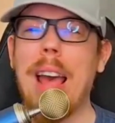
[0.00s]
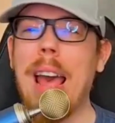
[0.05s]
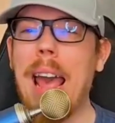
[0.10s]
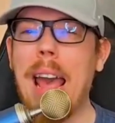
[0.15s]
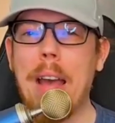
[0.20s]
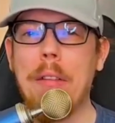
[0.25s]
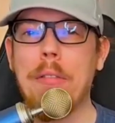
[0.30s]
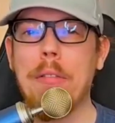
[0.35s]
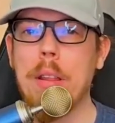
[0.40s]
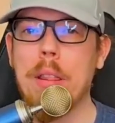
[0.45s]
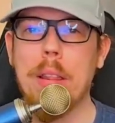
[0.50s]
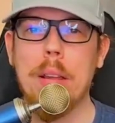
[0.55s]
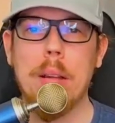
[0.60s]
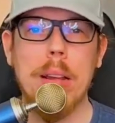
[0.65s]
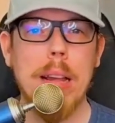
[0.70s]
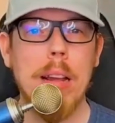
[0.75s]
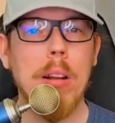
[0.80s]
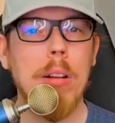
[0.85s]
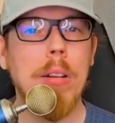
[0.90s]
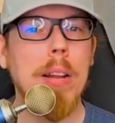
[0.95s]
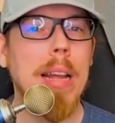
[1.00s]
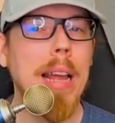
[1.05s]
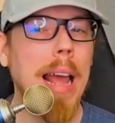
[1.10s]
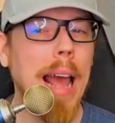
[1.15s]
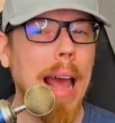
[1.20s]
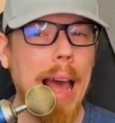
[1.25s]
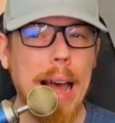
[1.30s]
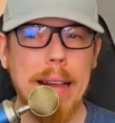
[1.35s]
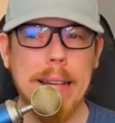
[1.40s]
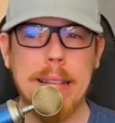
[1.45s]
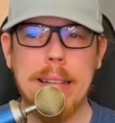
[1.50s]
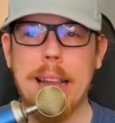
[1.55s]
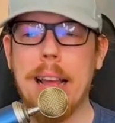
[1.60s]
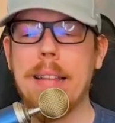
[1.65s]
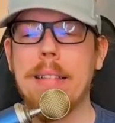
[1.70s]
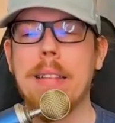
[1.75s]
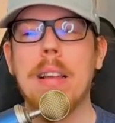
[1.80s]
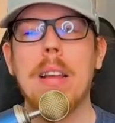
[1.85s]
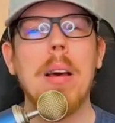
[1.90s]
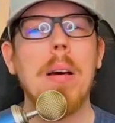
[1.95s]
everything, including
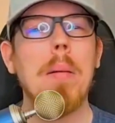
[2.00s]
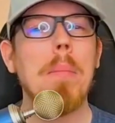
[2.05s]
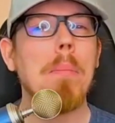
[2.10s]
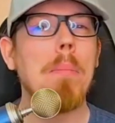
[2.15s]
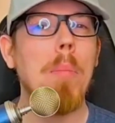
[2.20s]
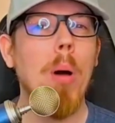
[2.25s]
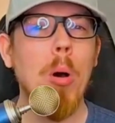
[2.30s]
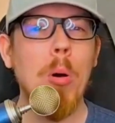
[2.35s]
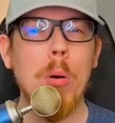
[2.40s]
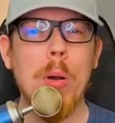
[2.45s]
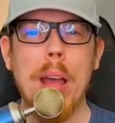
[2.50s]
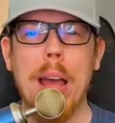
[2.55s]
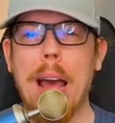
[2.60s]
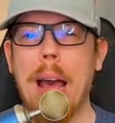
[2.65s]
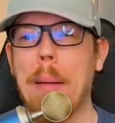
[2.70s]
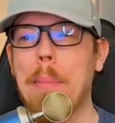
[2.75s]
assets, mocap,